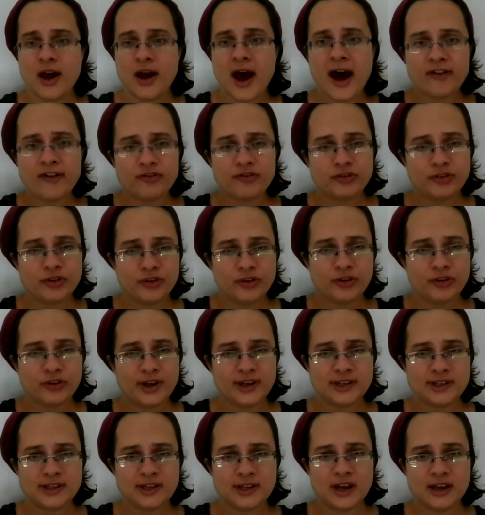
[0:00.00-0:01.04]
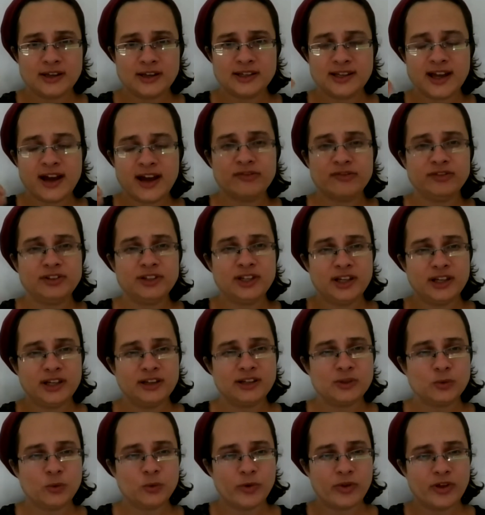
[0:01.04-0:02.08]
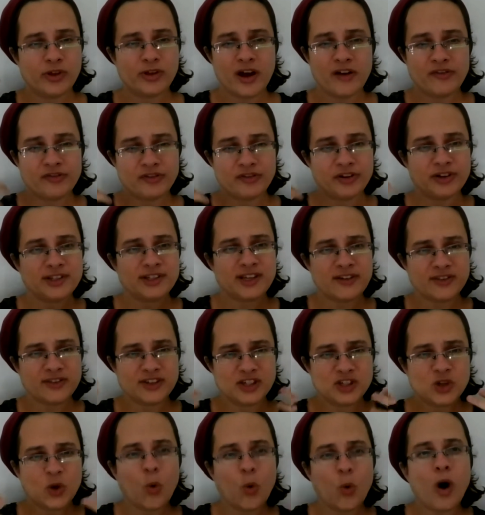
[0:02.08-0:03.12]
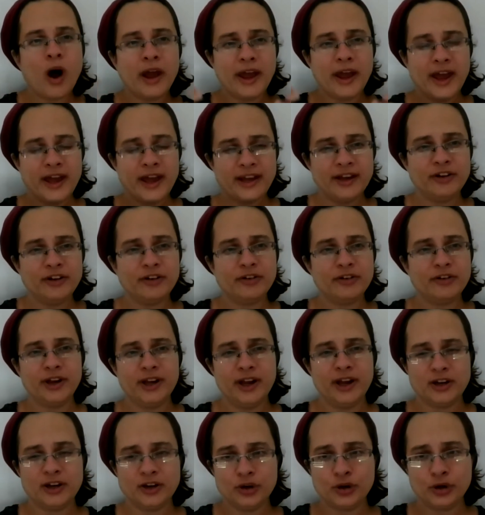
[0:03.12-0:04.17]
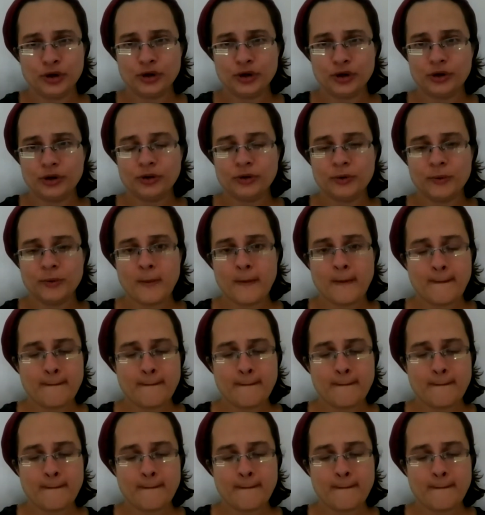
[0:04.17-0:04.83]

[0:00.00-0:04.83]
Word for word: after Esav deals with, after Esav is so angry and hurt,